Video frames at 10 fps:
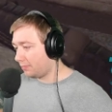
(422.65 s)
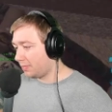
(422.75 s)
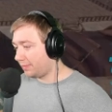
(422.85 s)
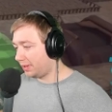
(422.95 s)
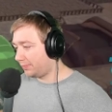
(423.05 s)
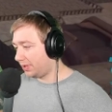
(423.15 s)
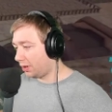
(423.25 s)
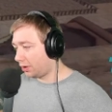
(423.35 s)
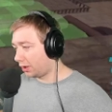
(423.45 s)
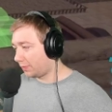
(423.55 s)
Maybe it'd be
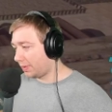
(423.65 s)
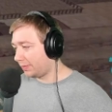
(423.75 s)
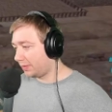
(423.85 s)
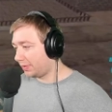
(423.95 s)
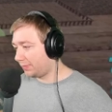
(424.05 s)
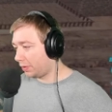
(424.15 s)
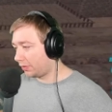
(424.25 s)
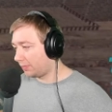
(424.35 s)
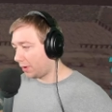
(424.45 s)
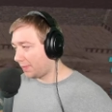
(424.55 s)
ARK, maybe it'd be
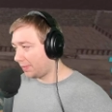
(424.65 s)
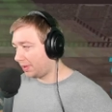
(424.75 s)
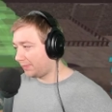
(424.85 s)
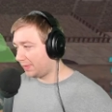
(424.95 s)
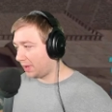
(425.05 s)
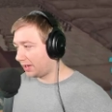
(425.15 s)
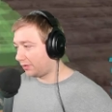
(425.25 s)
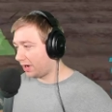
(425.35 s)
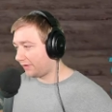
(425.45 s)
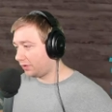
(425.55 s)
Pokemon, maybe it'd be
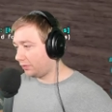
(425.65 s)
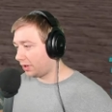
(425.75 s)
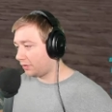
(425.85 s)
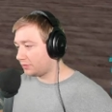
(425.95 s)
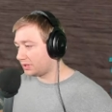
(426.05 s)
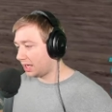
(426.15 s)
Minecraft, who knows.